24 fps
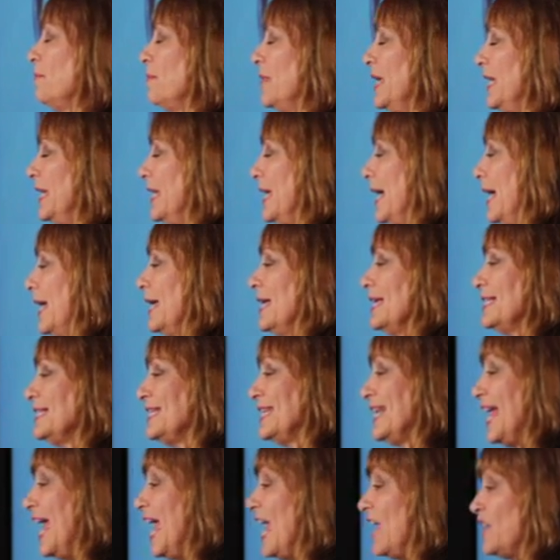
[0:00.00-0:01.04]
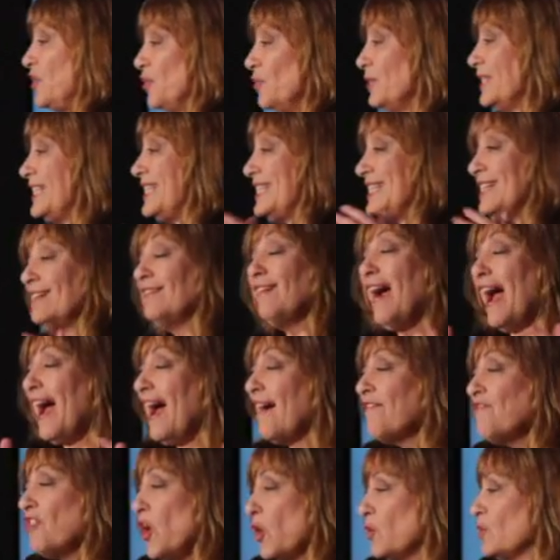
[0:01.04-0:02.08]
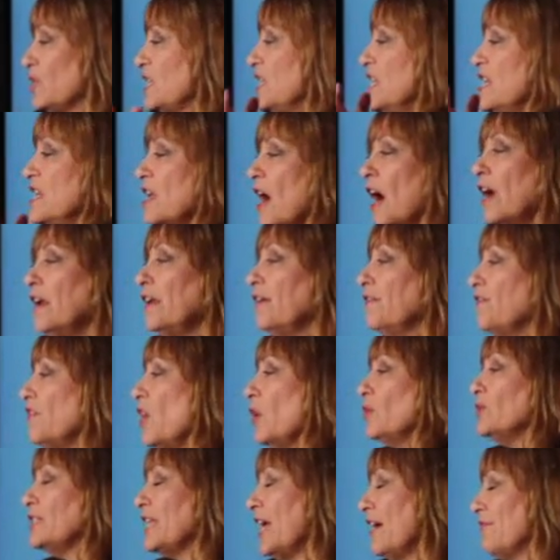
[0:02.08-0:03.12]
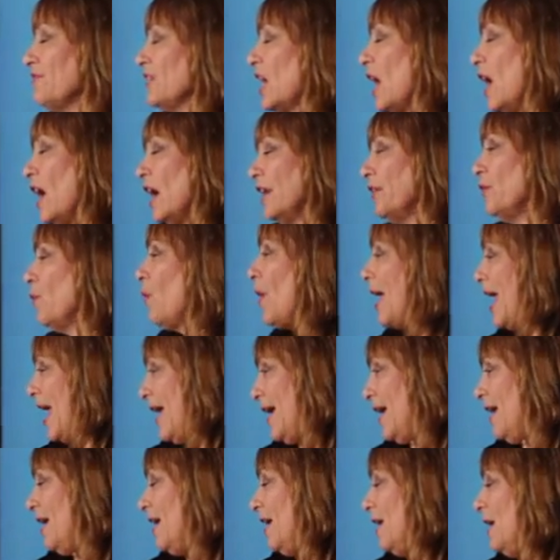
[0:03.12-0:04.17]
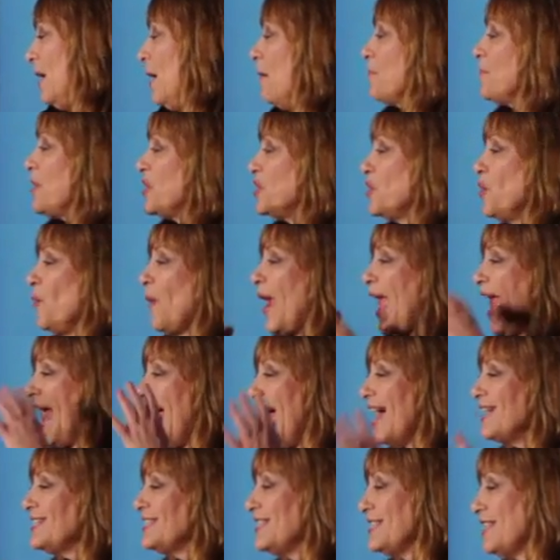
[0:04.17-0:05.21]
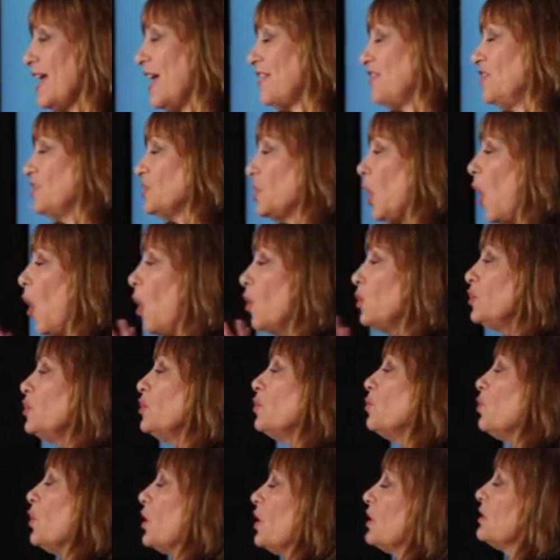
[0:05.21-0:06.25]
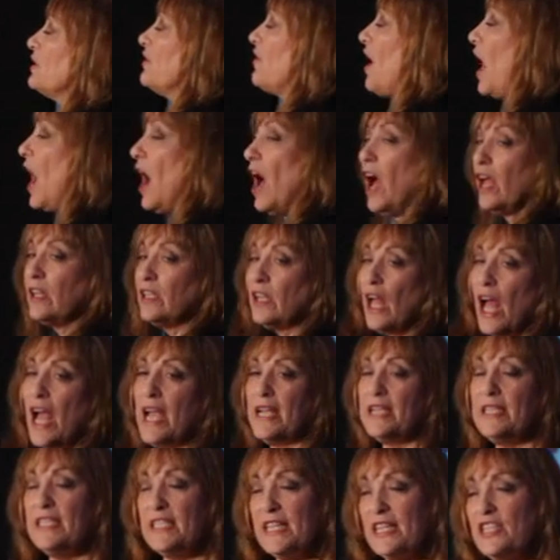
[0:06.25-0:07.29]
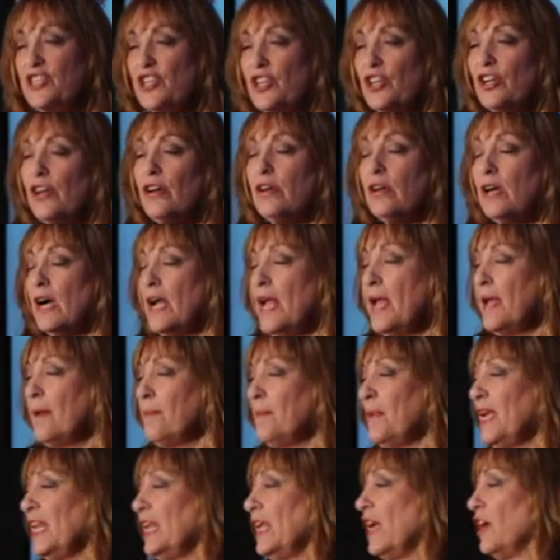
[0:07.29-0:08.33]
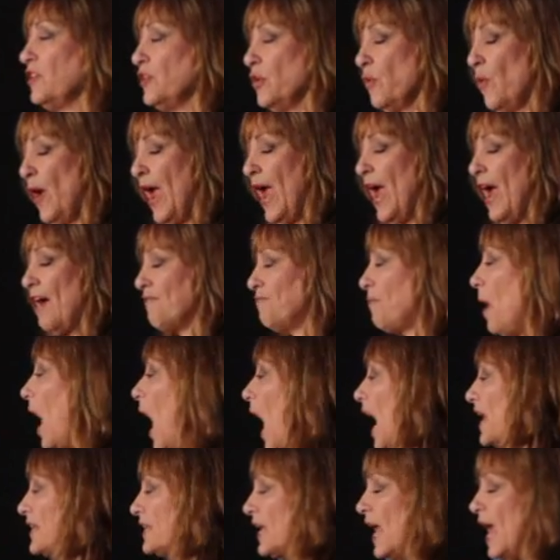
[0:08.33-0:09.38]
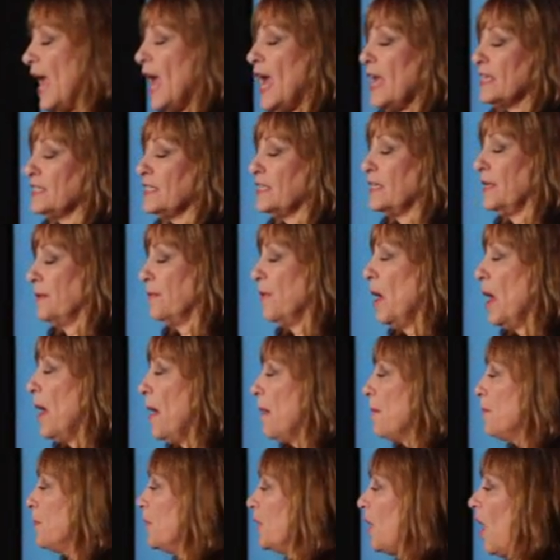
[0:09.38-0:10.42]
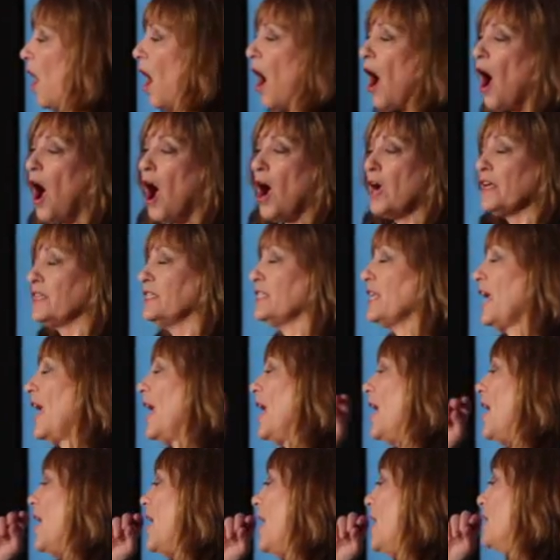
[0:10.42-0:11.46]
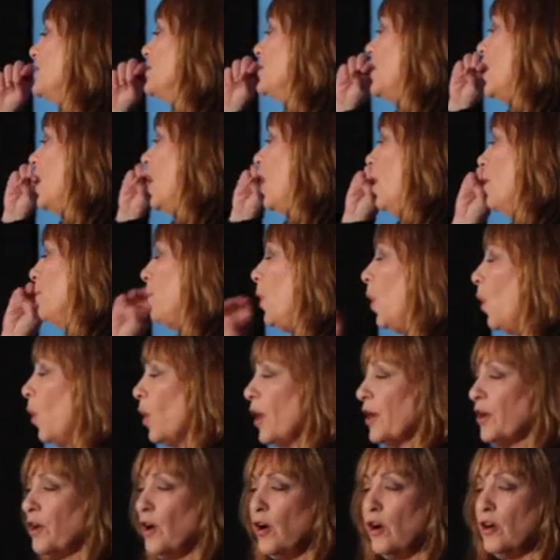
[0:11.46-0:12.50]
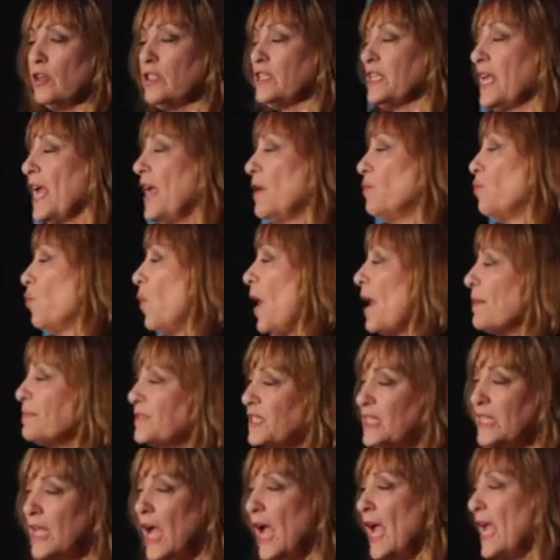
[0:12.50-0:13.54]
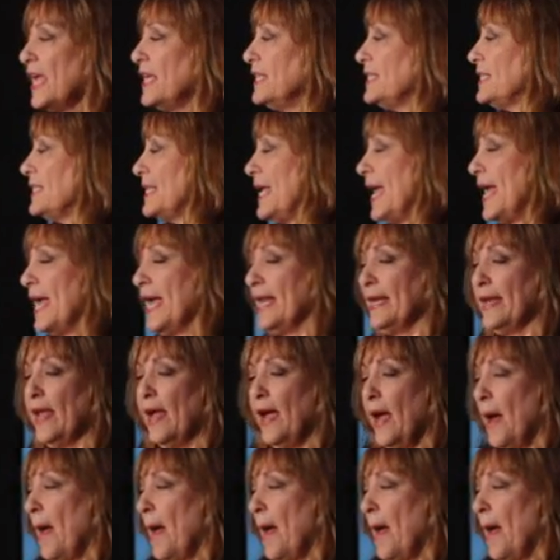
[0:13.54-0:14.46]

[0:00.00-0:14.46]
media. Today, you still have those. None of those have gone away. But you add to that this whole new world of online digital media. You have podcasts and blogs and portals and websites and